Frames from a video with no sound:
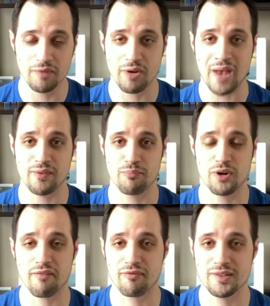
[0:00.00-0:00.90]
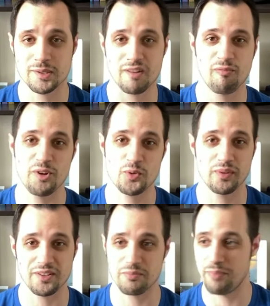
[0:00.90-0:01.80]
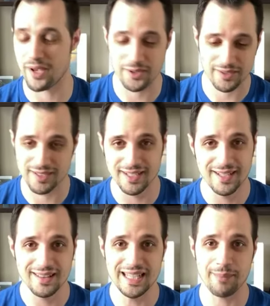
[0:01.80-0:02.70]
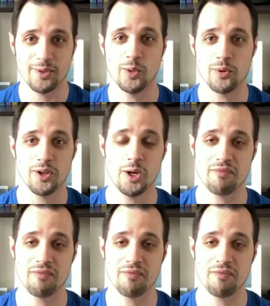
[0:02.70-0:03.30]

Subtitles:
If you have a preference of which one is better, let me know below.